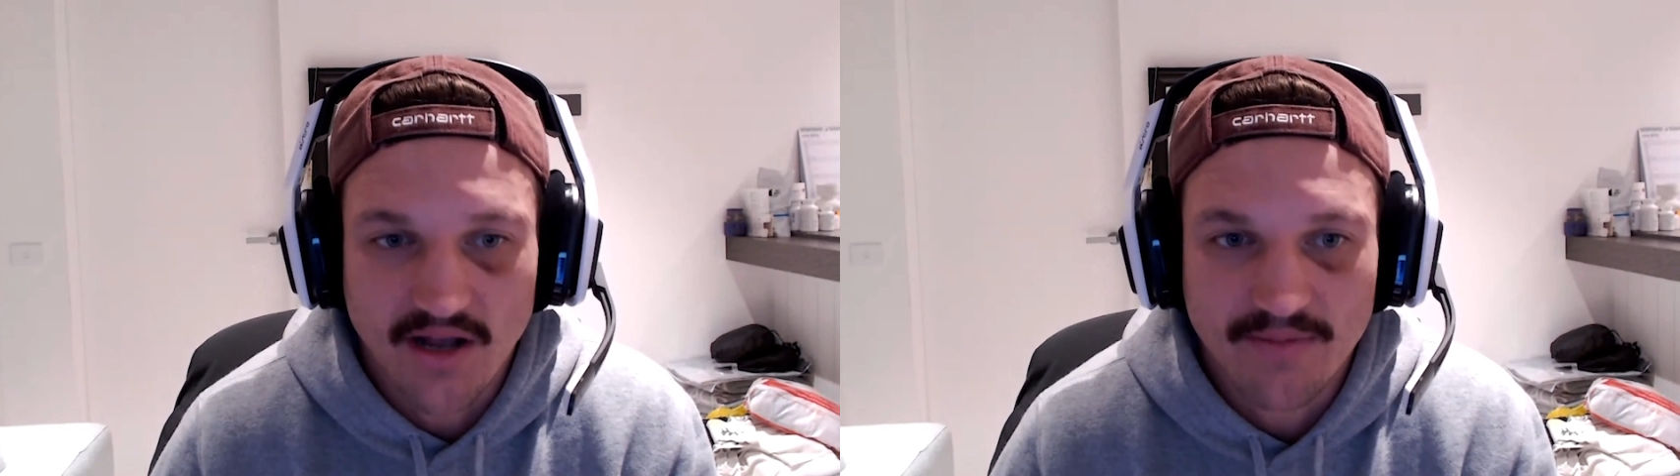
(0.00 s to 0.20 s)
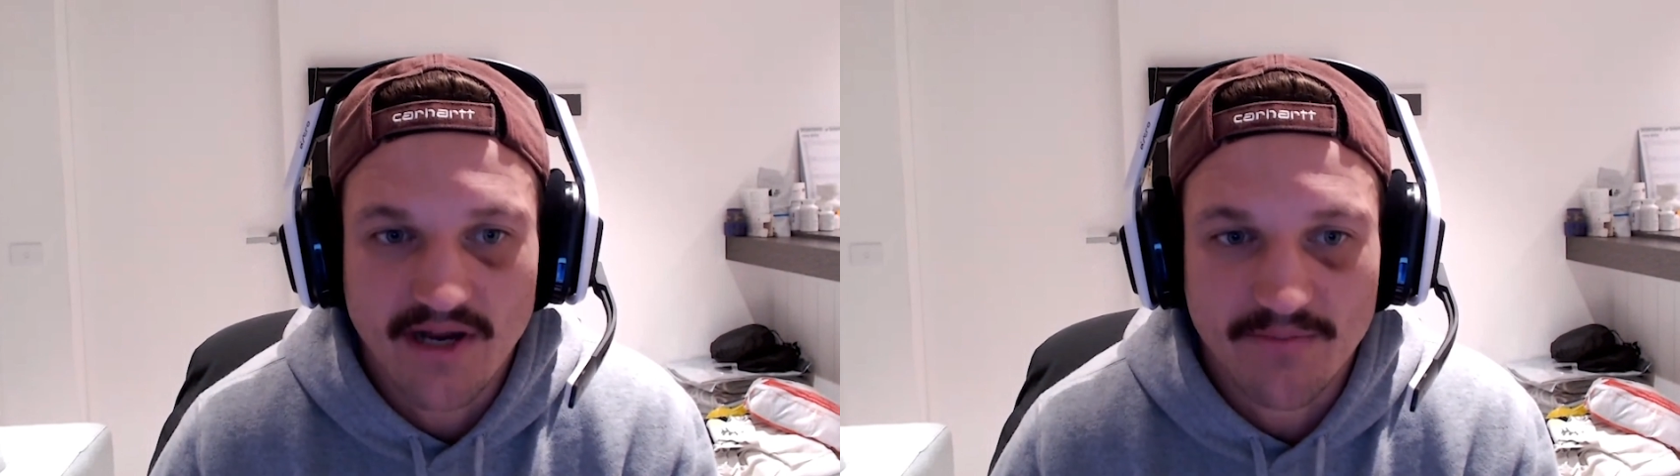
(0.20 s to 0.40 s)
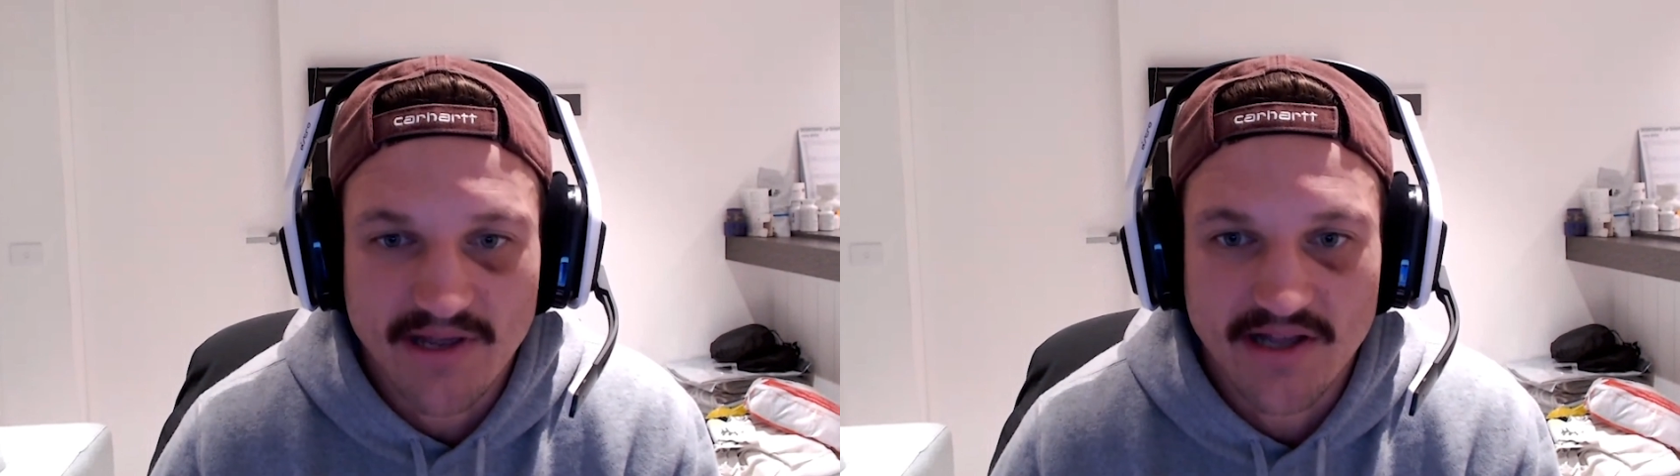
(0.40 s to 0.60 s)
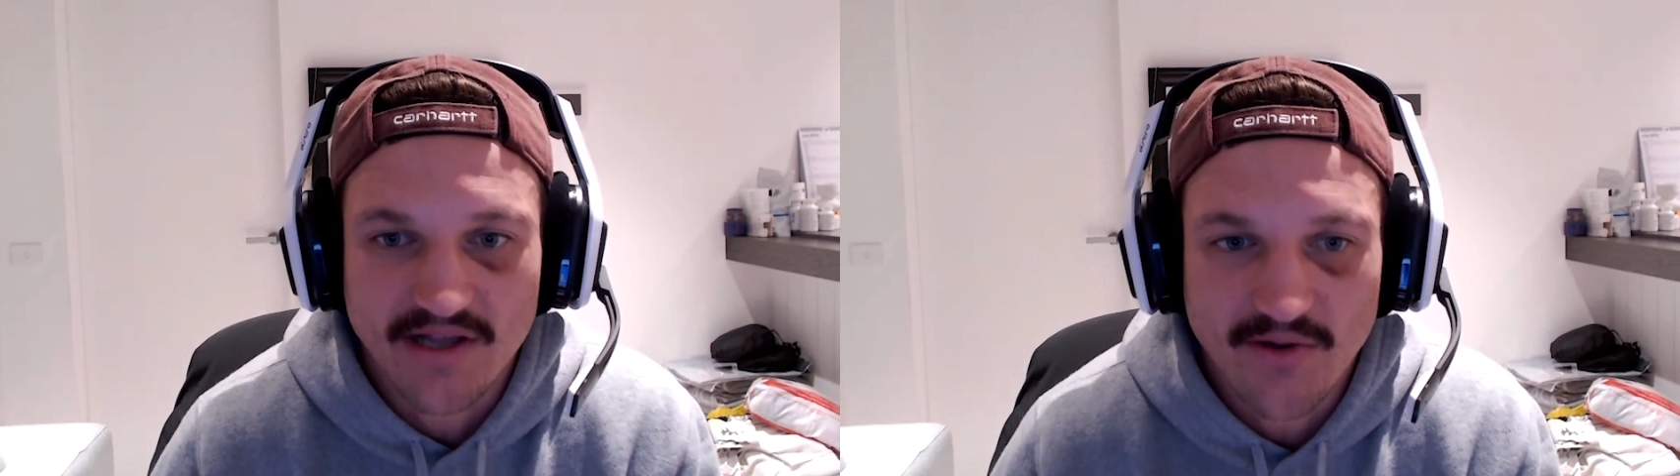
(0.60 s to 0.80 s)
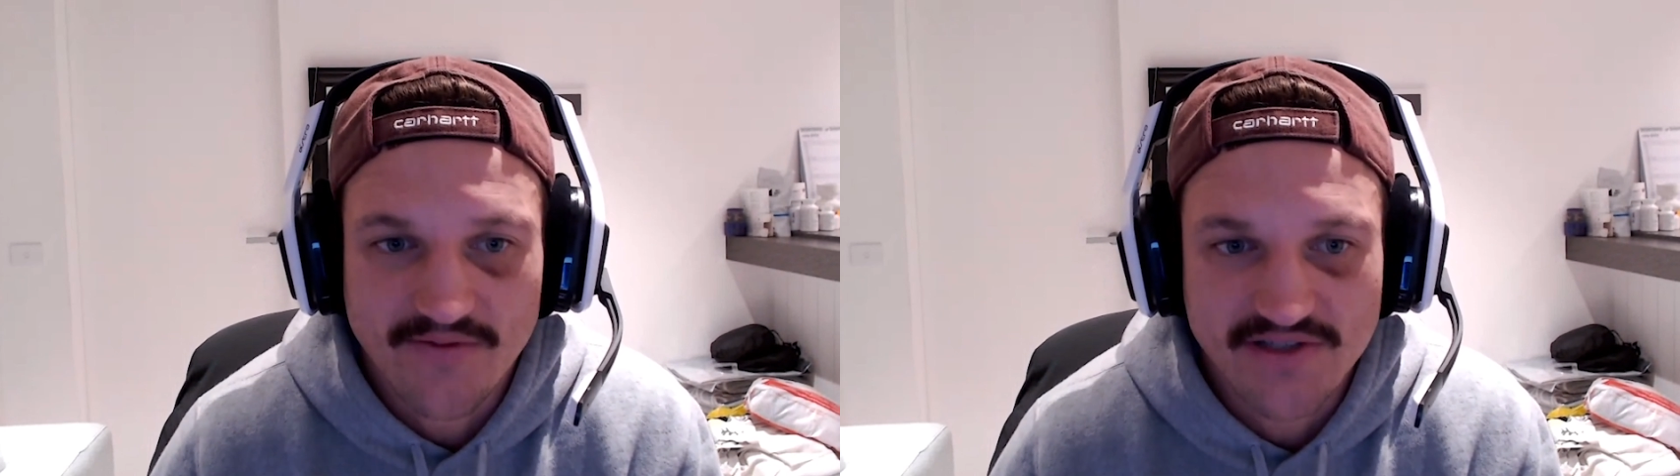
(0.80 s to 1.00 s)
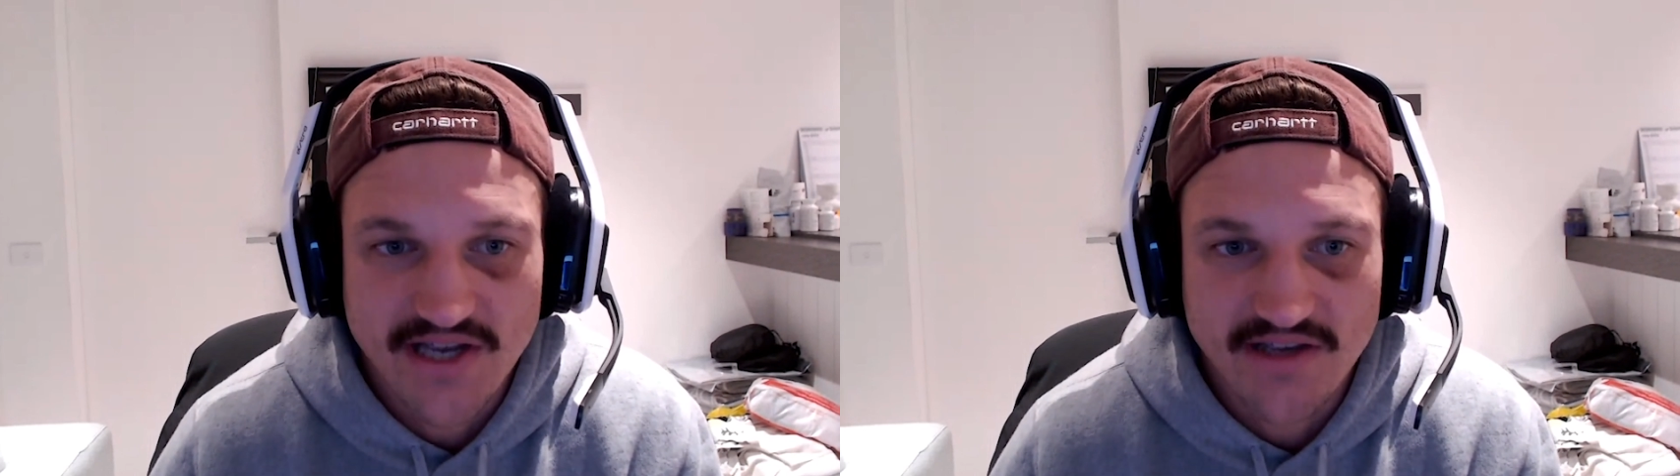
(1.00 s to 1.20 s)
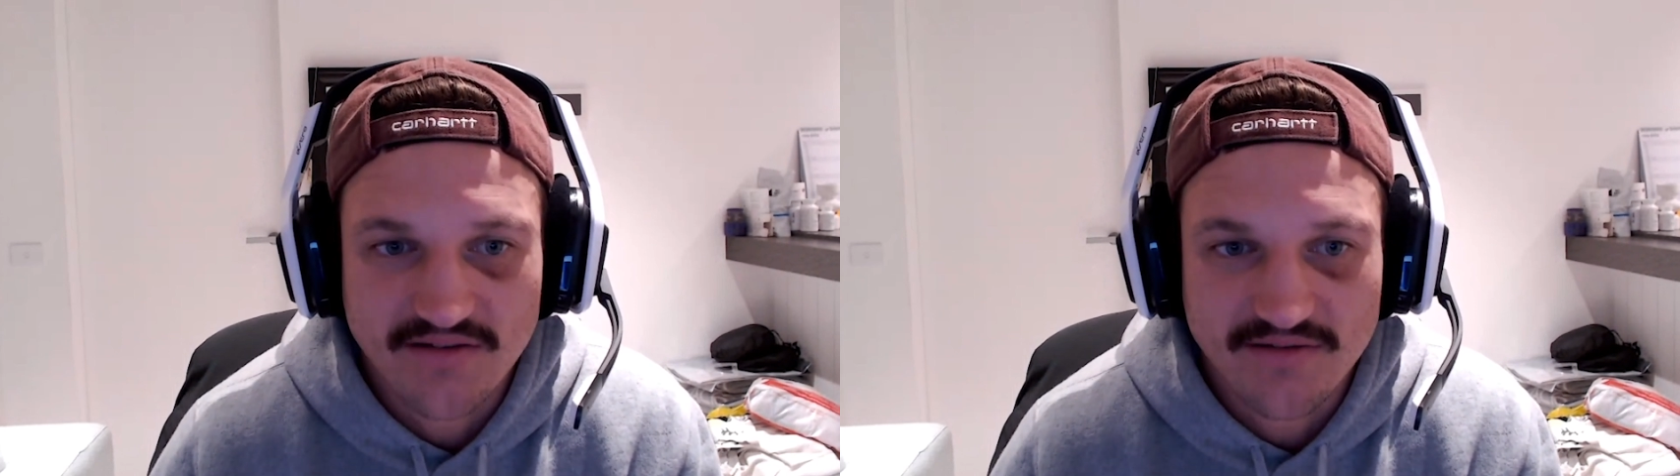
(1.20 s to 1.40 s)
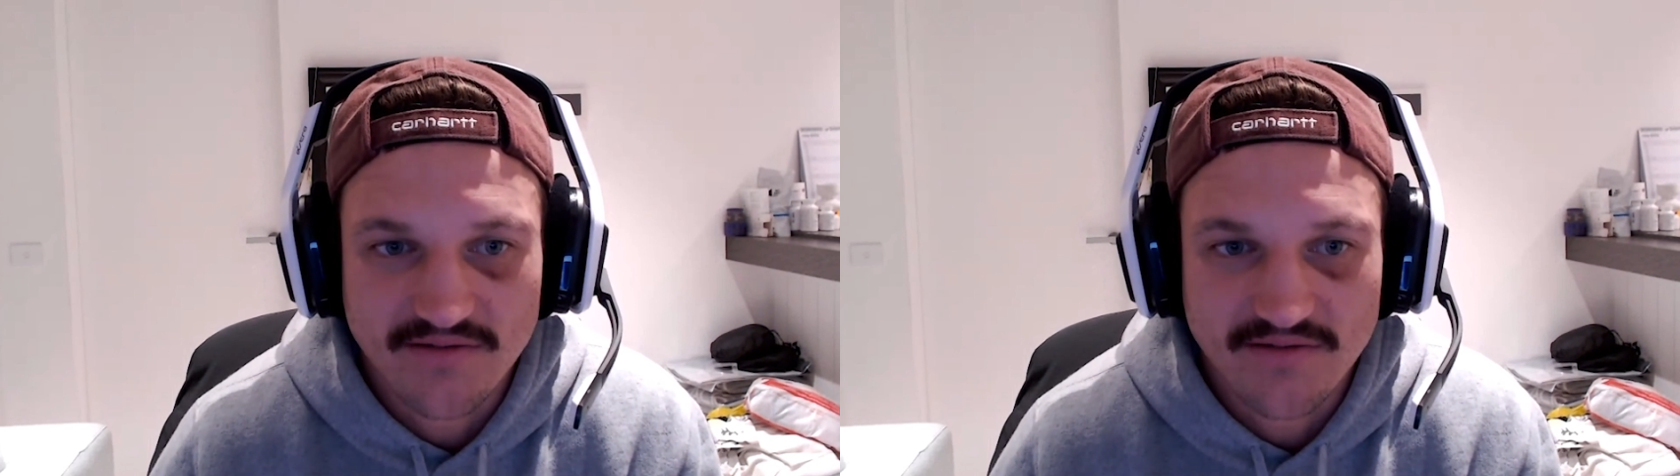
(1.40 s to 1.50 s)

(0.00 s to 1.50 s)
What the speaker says: I'm going to be in the UFC.